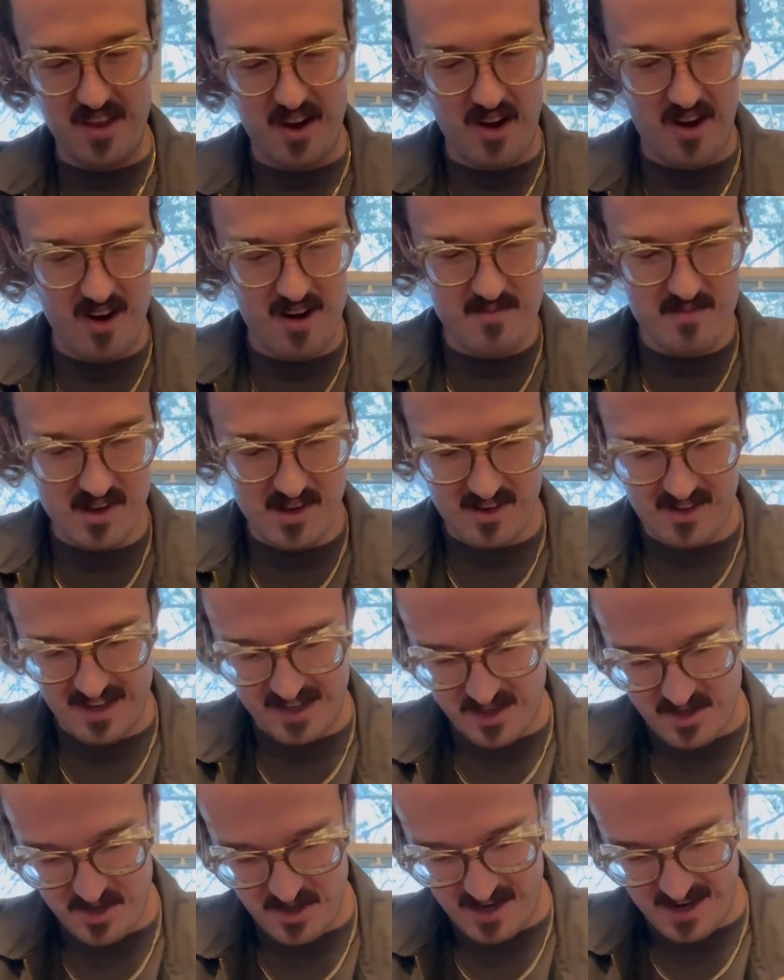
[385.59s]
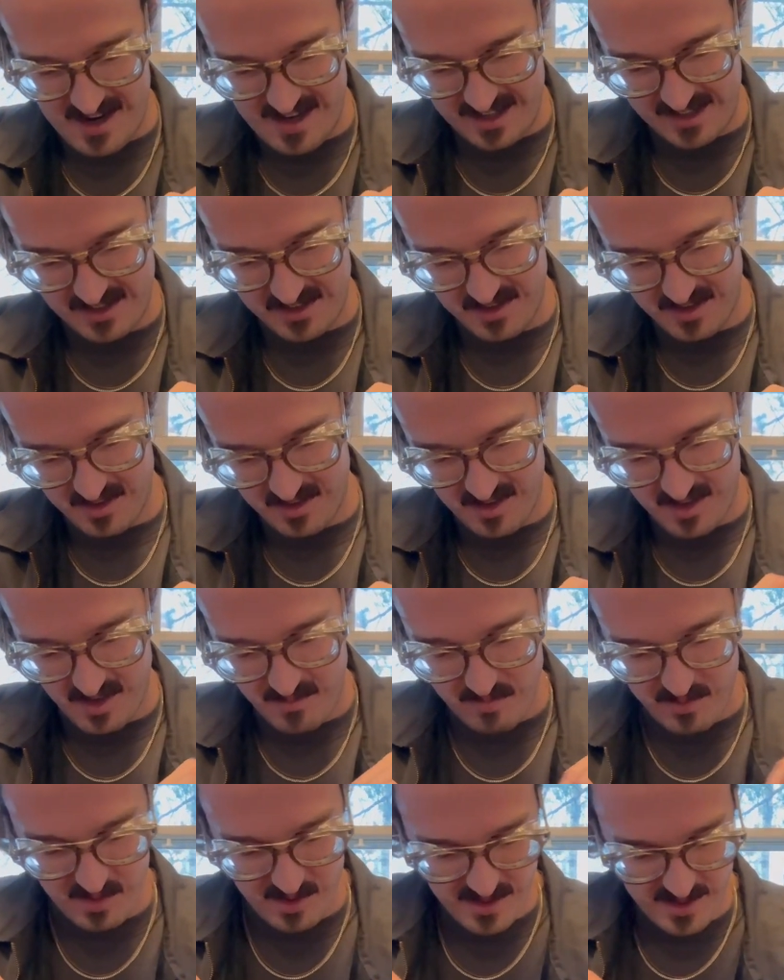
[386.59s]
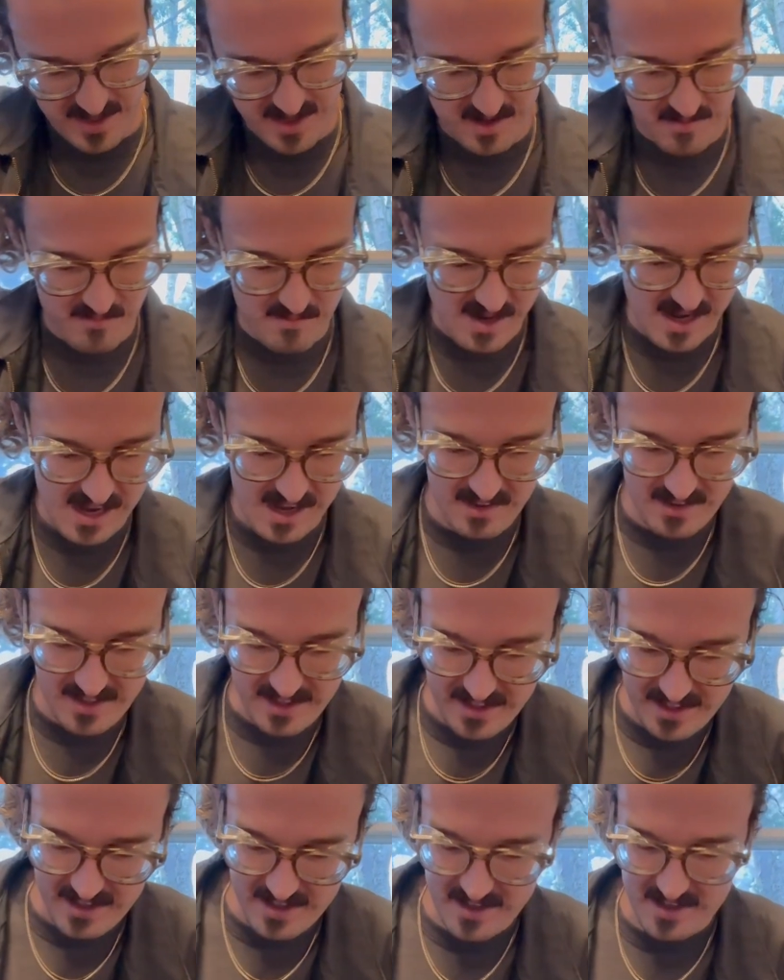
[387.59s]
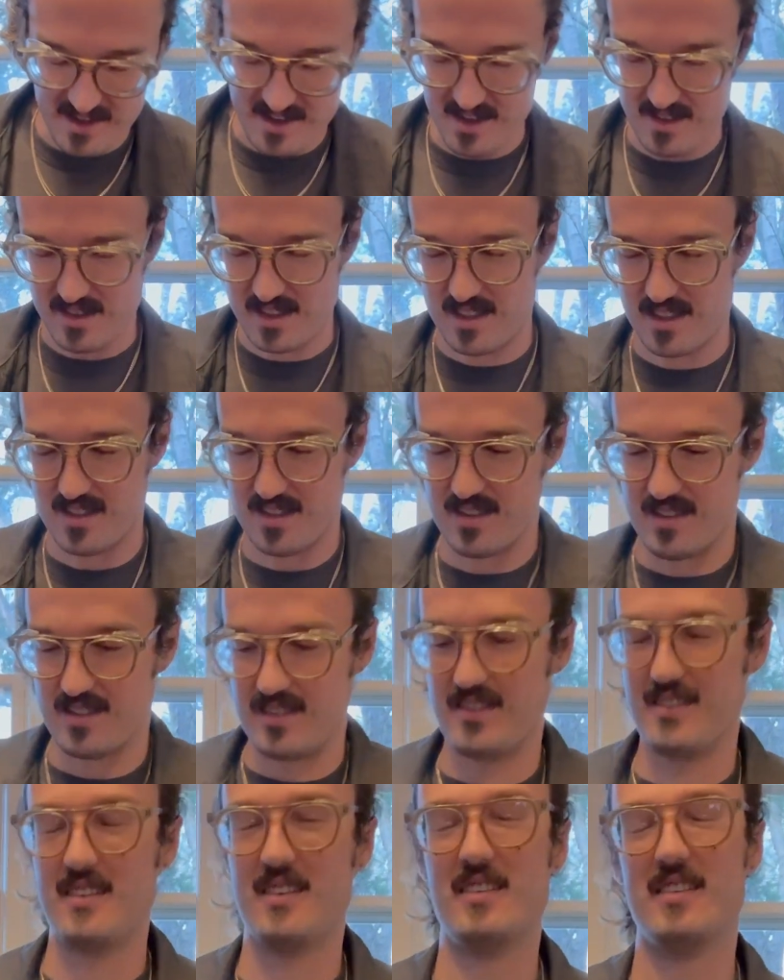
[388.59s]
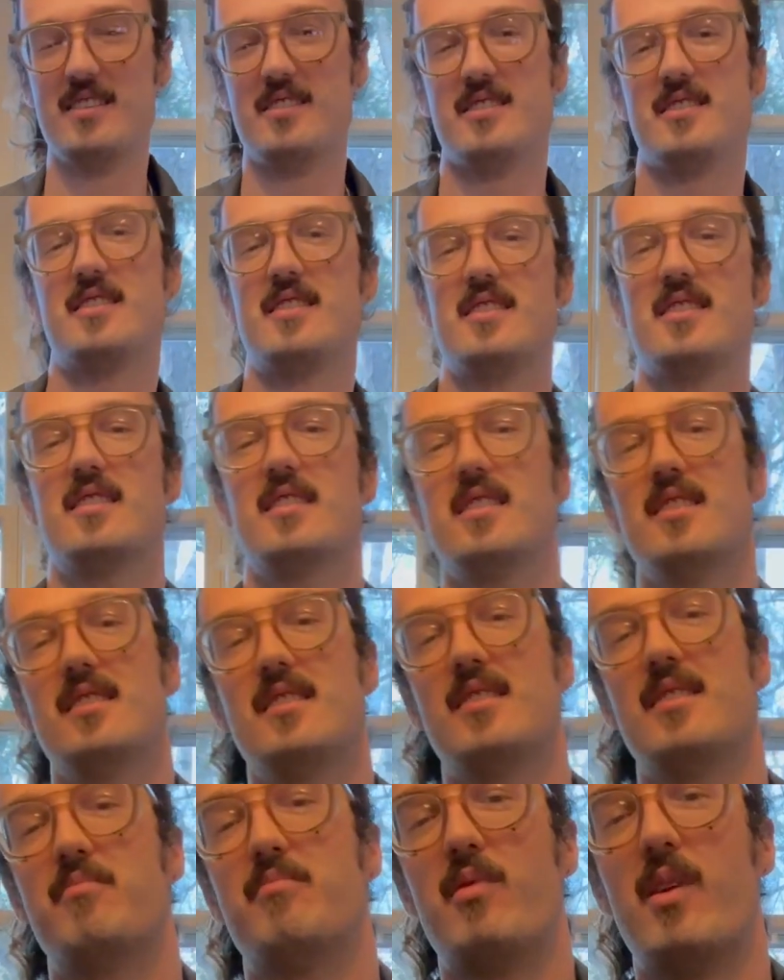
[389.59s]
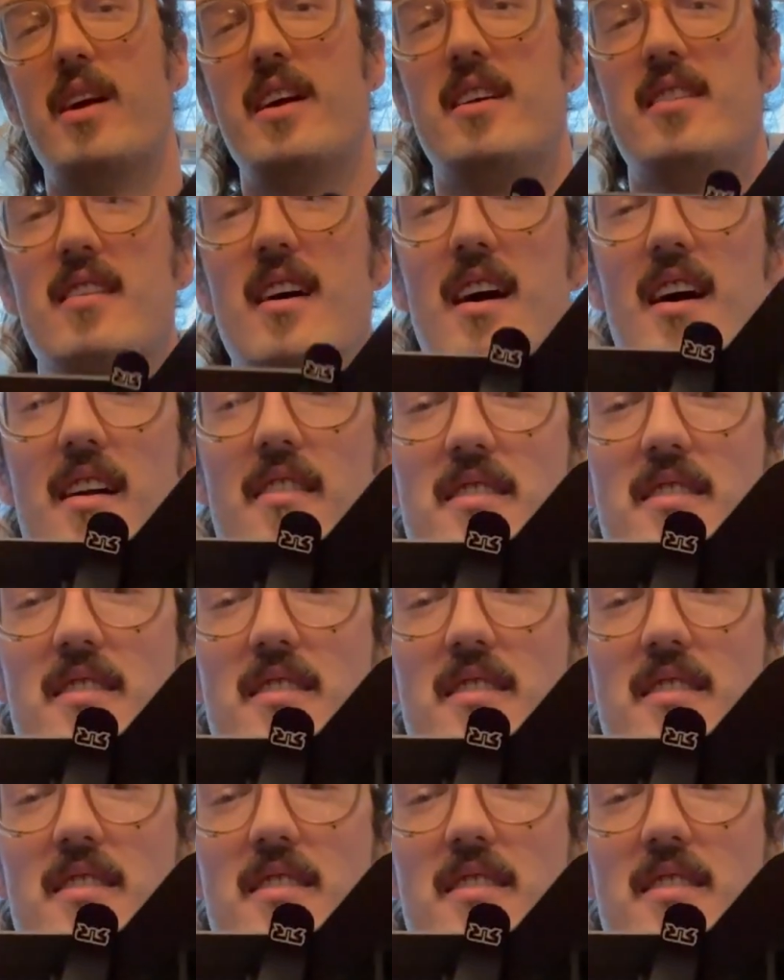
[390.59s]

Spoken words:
Arma electronics are pretty compelling here because, you know, I just did the breakdown of the